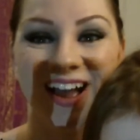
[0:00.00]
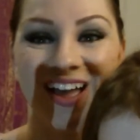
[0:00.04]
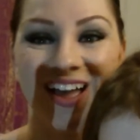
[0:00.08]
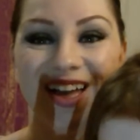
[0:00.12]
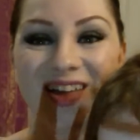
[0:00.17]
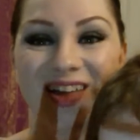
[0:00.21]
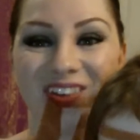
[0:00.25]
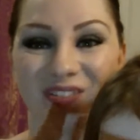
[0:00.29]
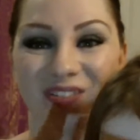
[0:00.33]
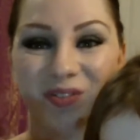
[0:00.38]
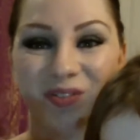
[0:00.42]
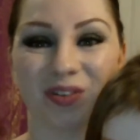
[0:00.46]

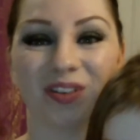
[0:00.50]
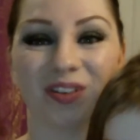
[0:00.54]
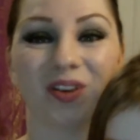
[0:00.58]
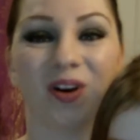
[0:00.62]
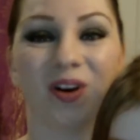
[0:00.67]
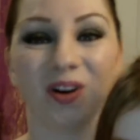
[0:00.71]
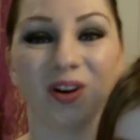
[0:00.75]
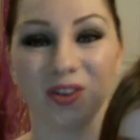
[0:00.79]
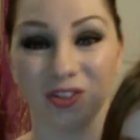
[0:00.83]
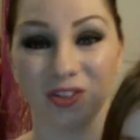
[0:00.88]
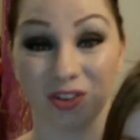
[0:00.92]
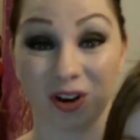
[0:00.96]
This was an
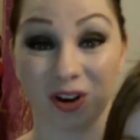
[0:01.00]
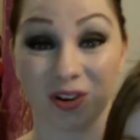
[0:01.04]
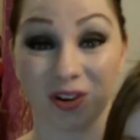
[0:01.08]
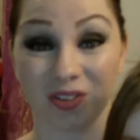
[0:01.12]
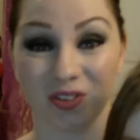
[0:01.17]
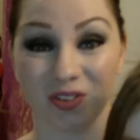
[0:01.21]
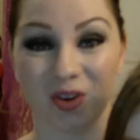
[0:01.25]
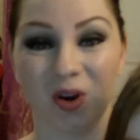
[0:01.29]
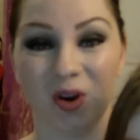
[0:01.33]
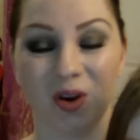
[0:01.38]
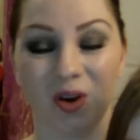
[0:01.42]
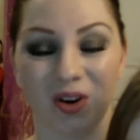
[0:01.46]
all
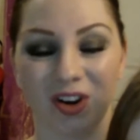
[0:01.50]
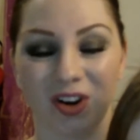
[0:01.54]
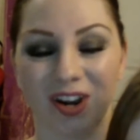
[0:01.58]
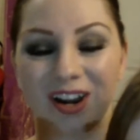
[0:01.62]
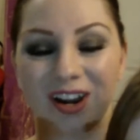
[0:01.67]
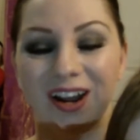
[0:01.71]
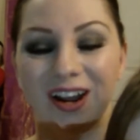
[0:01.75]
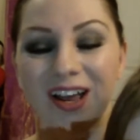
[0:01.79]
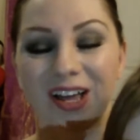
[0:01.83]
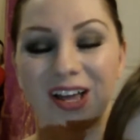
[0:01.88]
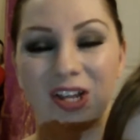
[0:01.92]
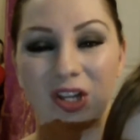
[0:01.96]

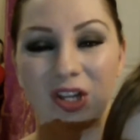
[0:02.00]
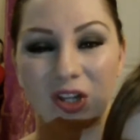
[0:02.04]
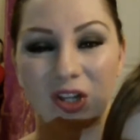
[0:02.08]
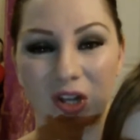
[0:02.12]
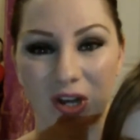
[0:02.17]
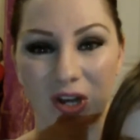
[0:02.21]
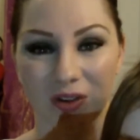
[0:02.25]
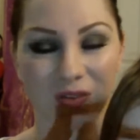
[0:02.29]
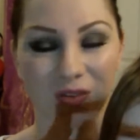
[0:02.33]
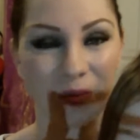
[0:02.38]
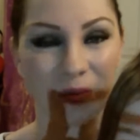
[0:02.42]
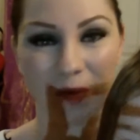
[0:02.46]
drugstore
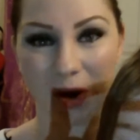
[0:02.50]
look,